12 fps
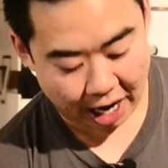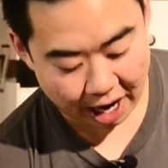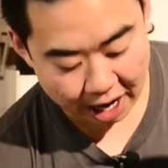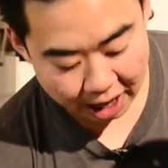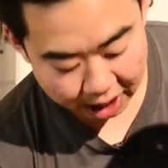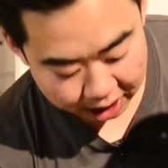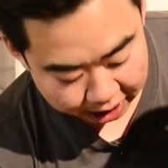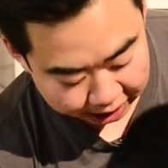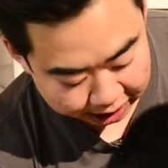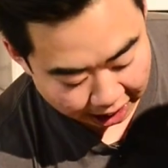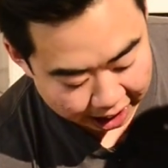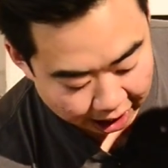And
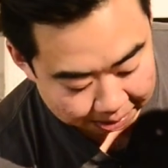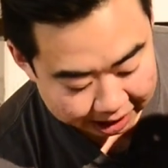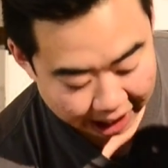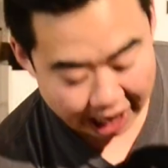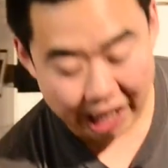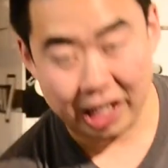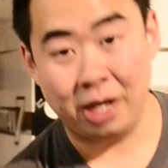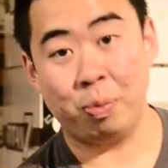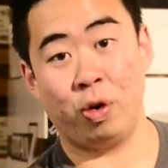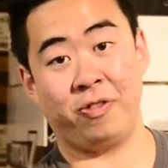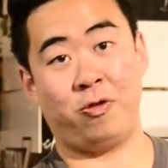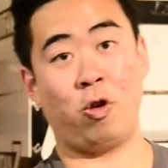this guy comes at
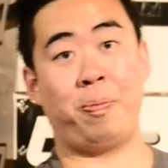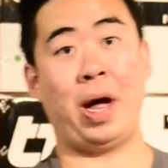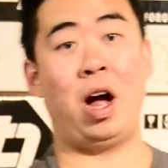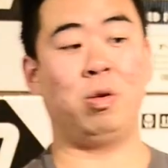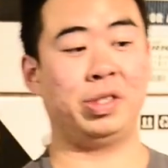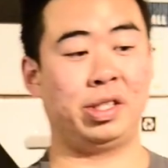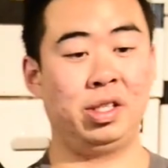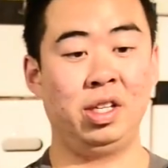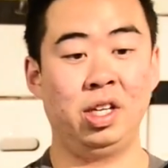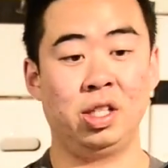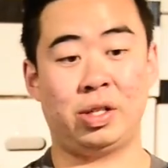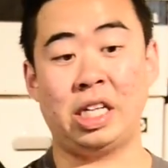18.4
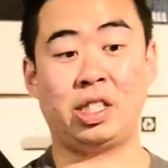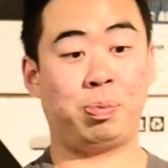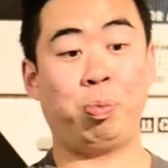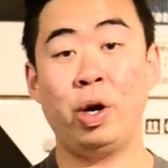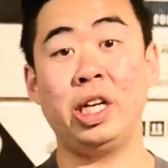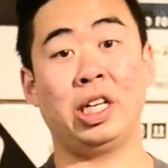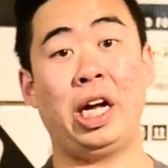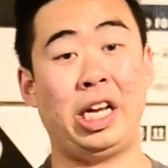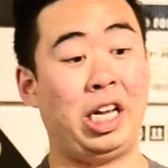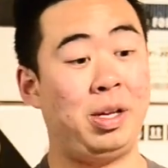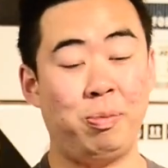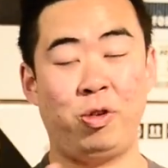pounds. So that's pretty
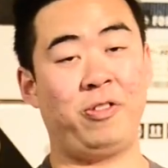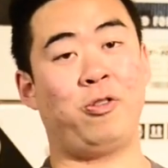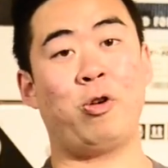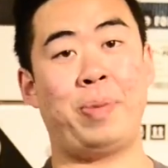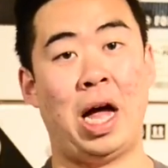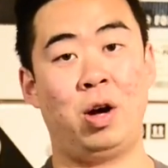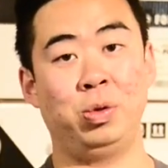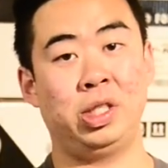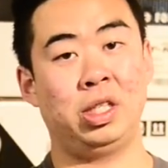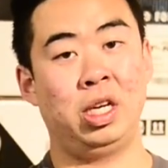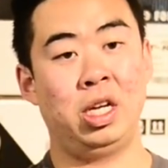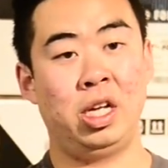light, 18.4
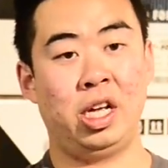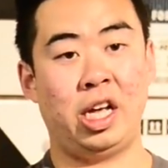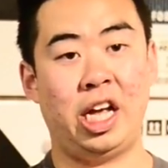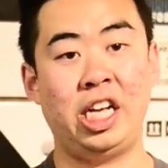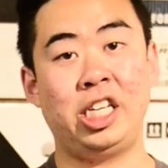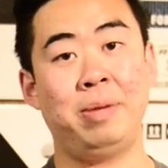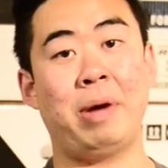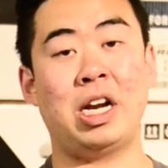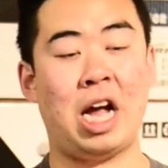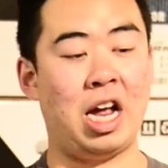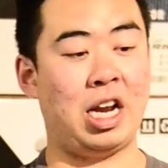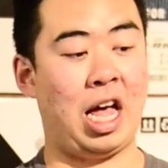pounds, 18 by
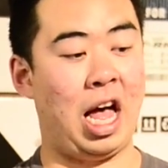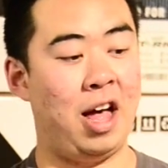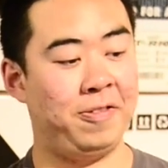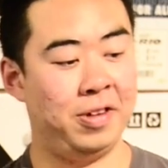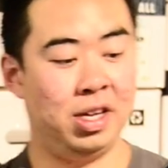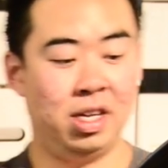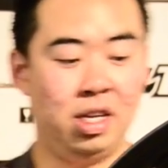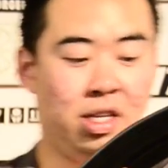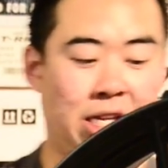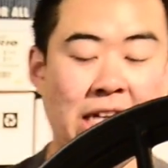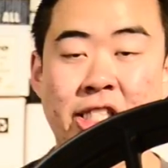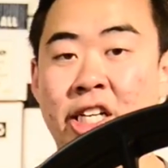9.5.
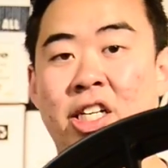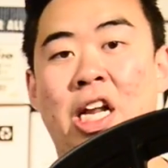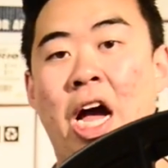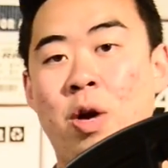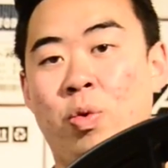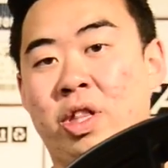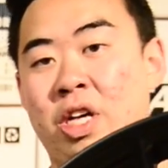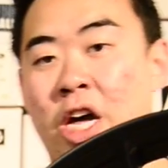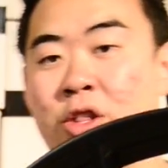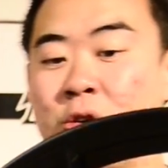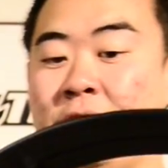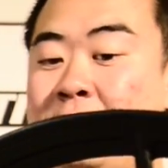That's in line with
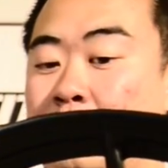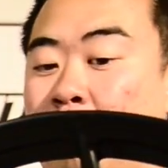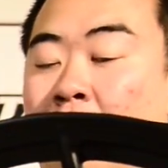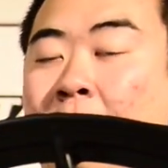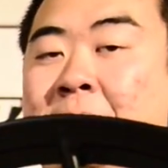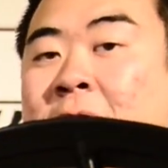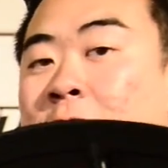other of the top